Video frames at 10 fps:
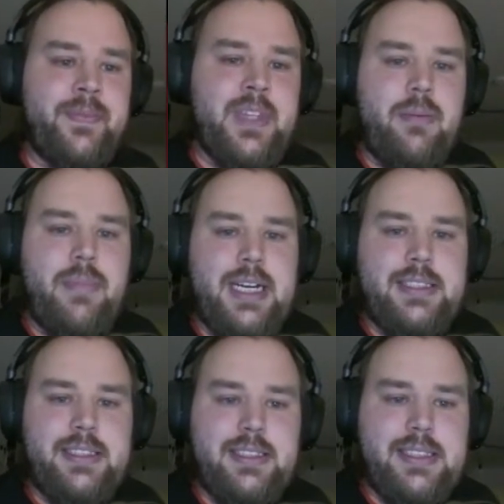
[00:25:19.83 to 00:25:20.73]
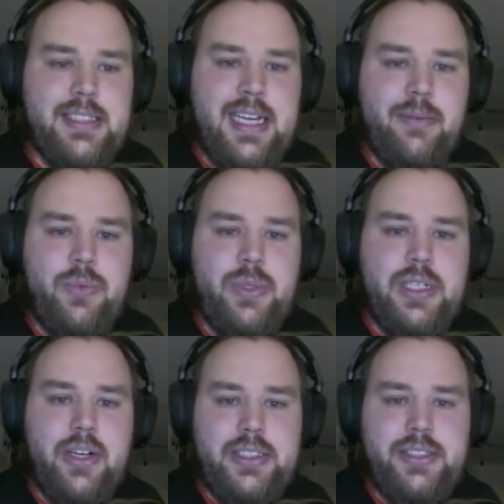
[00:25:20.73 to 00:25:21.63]
but this time we're
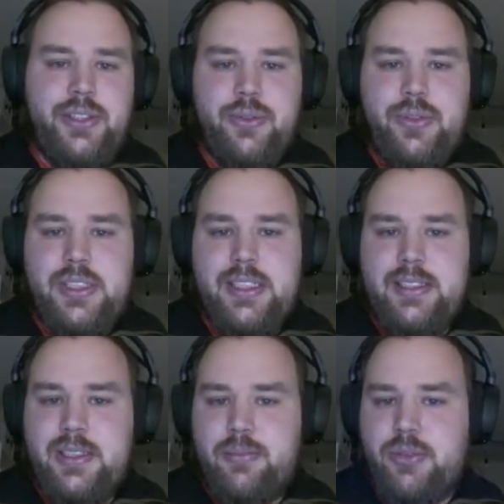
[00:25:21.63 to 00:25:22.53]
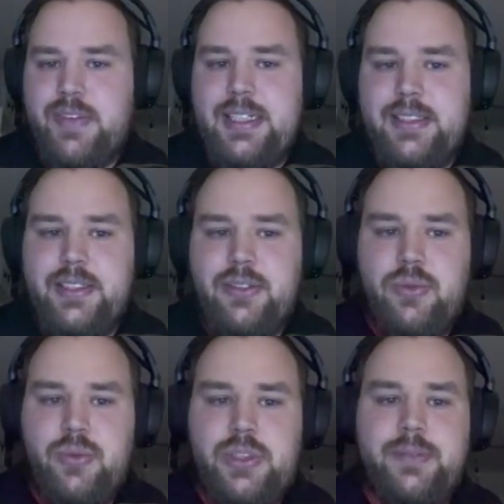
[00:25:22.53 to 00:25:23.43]
not using the provided in
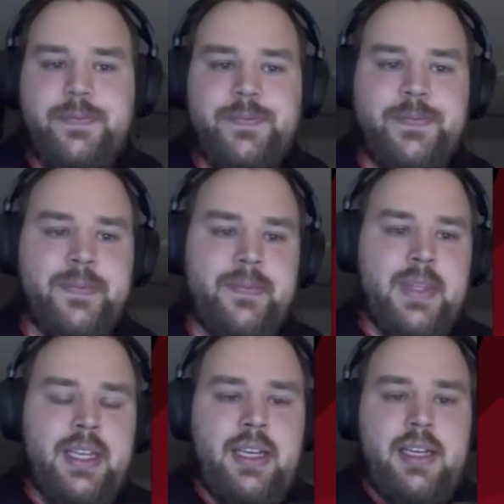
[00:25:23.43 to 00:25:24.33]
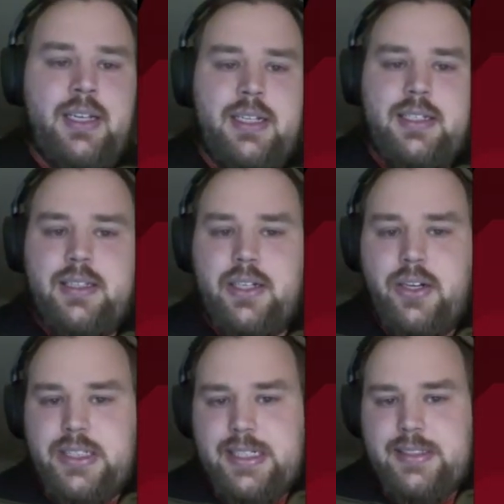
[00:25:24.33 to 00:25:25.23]
root. The
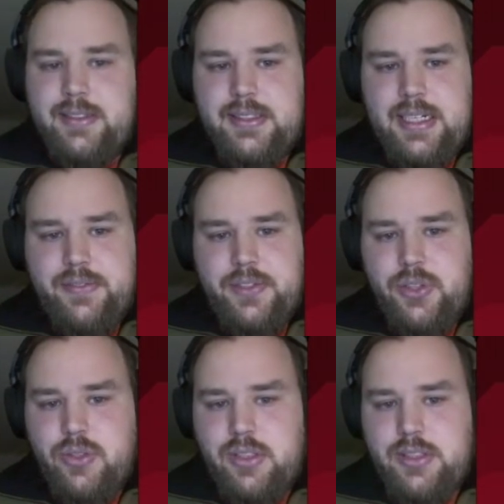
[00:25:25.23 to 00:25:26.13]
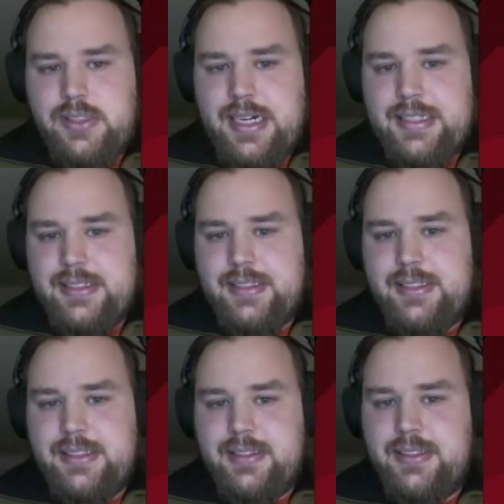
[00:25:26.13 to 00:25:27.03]
context itself stores data
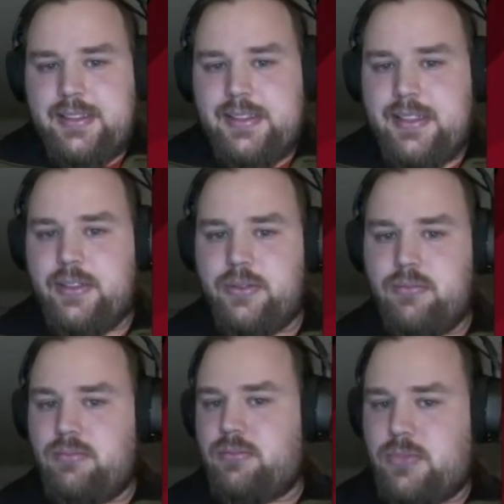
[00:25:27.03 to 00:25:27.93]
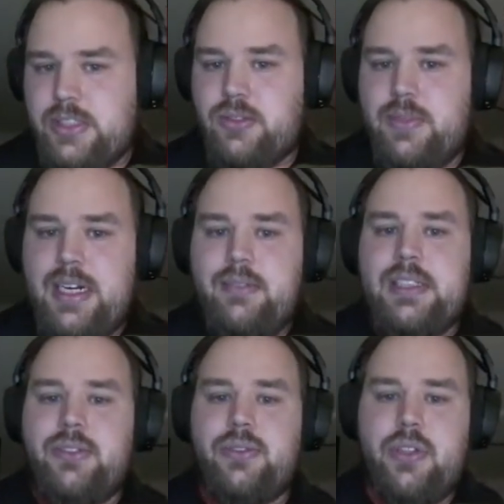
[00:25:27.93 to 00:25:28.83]
that is just
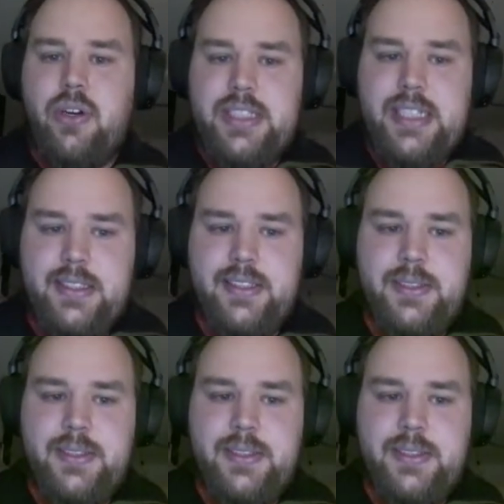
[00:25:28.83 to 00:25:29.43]
relevant to the context.